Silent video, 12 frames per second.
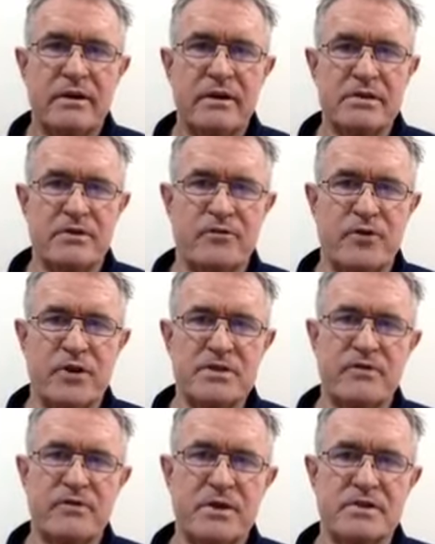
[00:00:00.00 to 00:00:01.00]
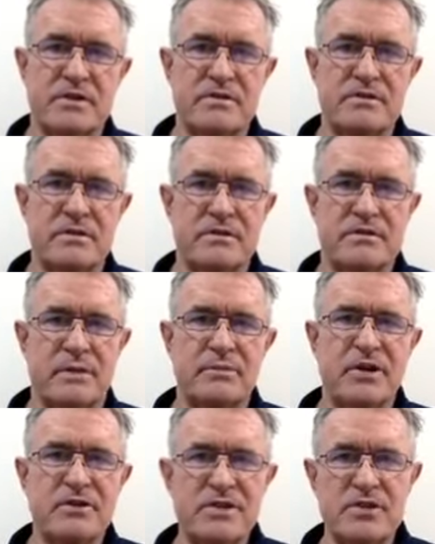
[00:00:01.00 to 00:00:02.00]
So the first of those is that
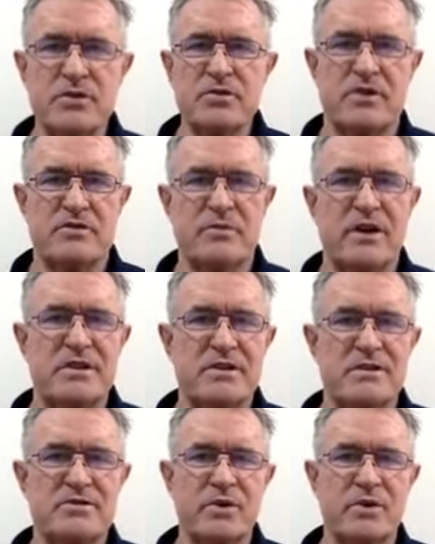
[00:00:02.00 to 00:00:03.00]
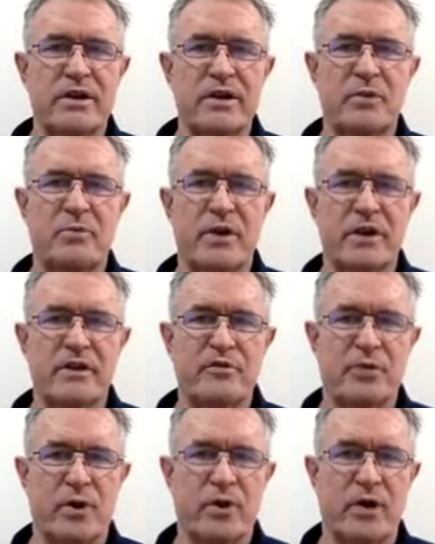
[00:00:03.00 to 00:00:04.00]
digital transformation is really a
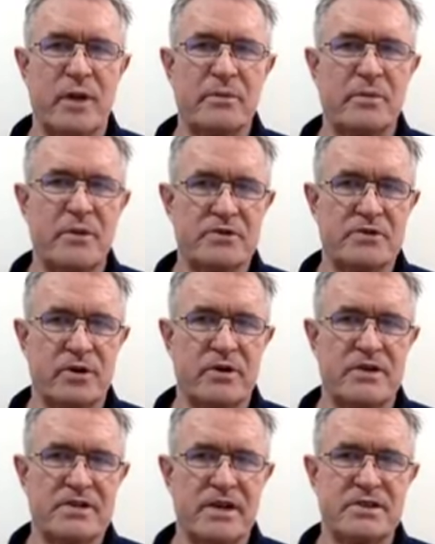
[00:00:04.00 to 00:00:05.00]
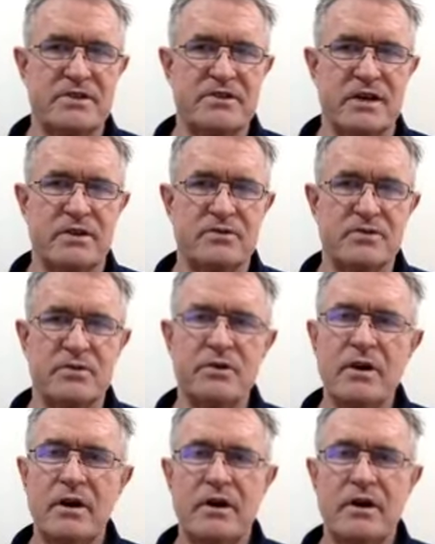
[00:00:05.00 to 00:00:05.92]
competitive program that most organizations get into.